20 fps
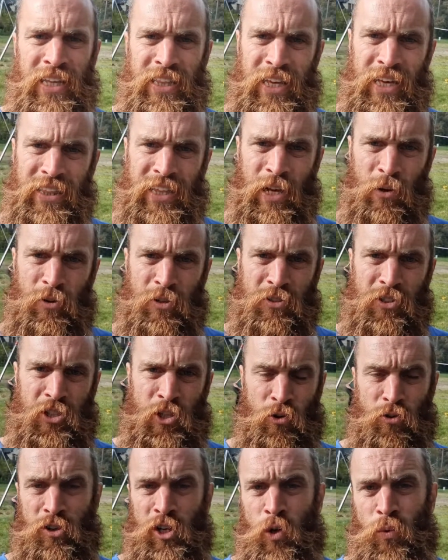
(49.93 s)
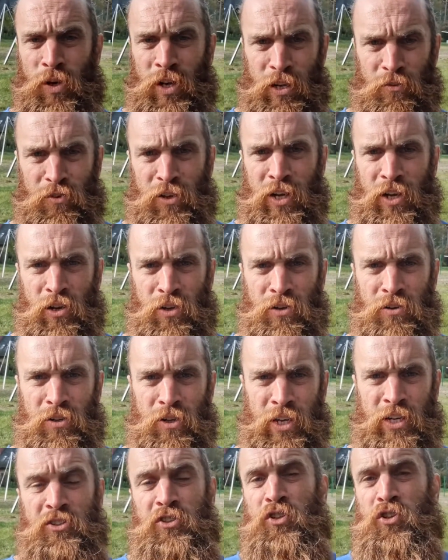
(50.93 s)
that there were children who were living in
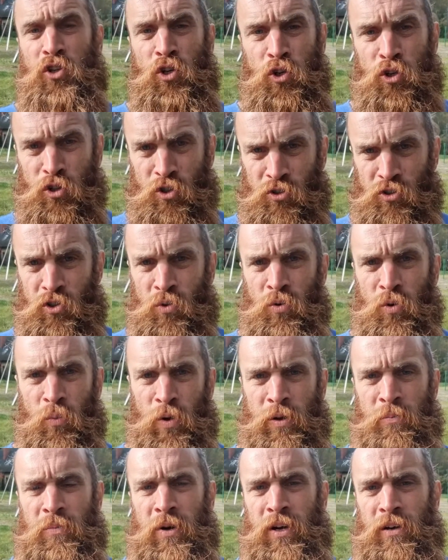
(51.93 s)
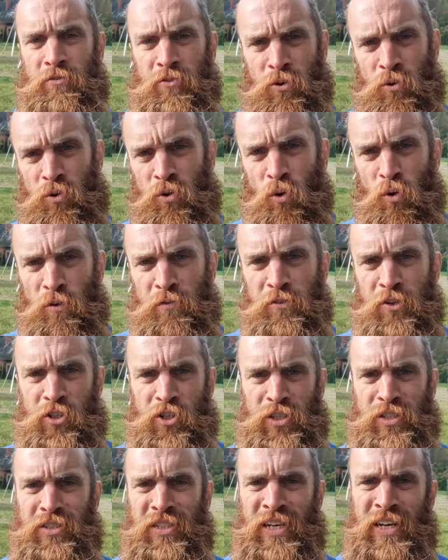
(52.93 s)
institutions, or what we might have called
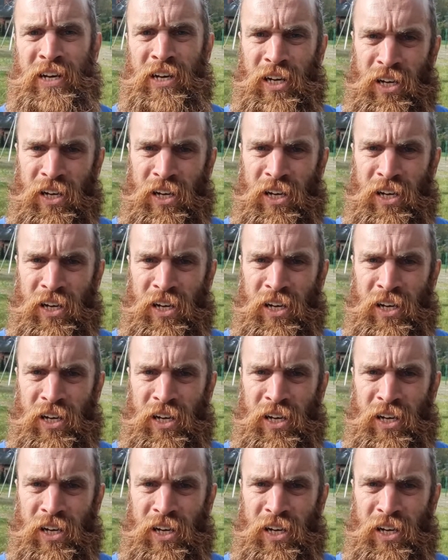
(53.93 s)
orphanages,